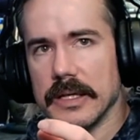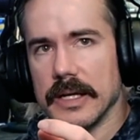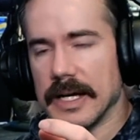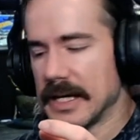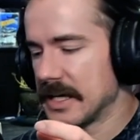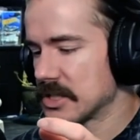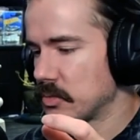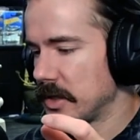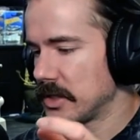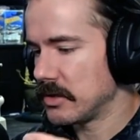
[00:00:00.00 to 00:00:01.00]
is
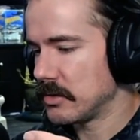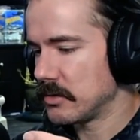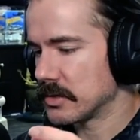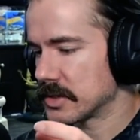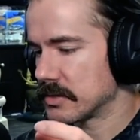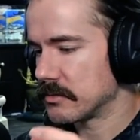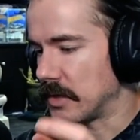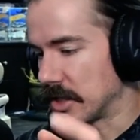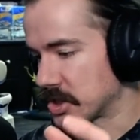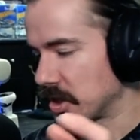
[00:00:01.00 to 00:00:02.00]
when you,
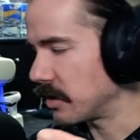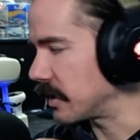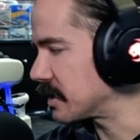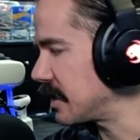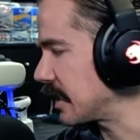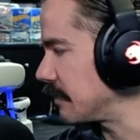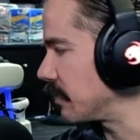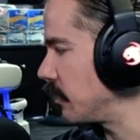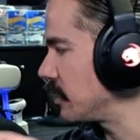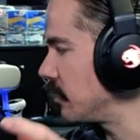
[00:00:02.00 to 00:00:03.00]
well, I'll show you in a second,
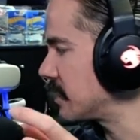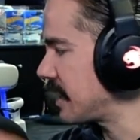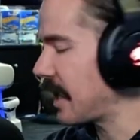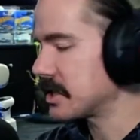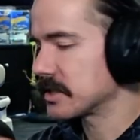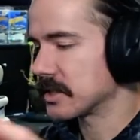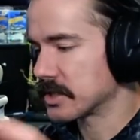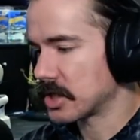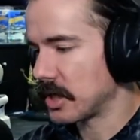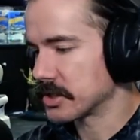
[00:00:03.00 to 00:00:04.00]
but when you attach it to the
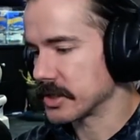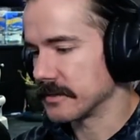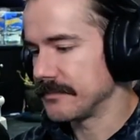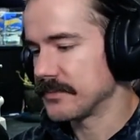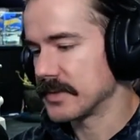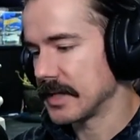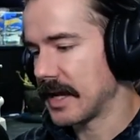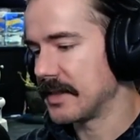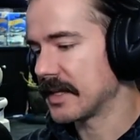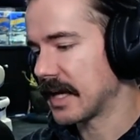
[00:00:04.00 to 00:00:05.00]
charger
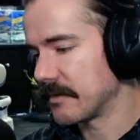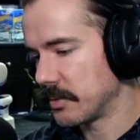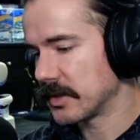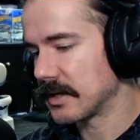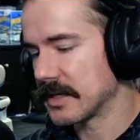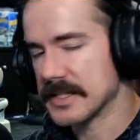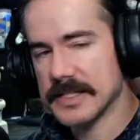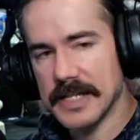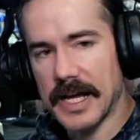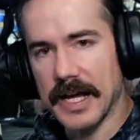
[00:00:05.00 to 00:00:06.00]
and then kind of put it on its
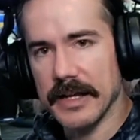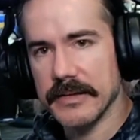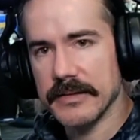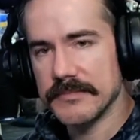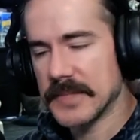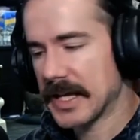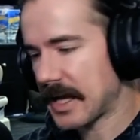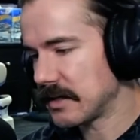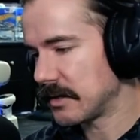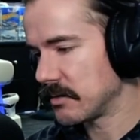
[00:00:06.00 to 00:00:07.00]
side, it
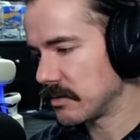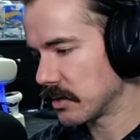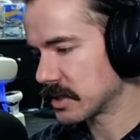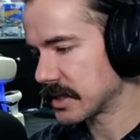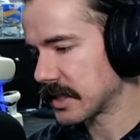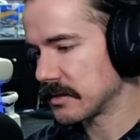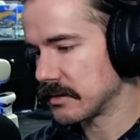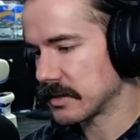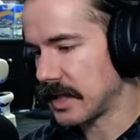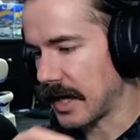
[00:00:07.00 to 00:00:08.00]
kind of works like a
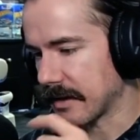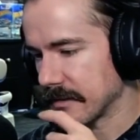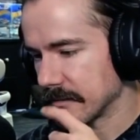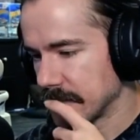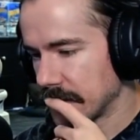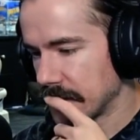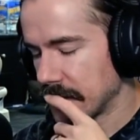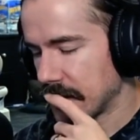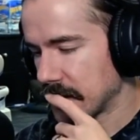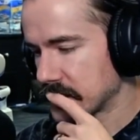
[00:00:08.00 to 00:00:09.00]
little clock.
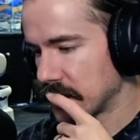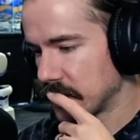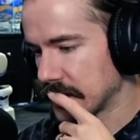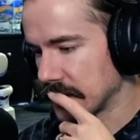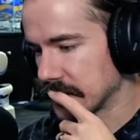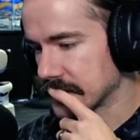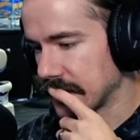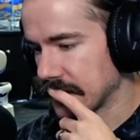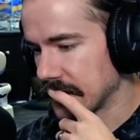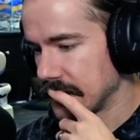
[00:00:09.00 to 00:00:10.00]
And I'll show you what that looks like.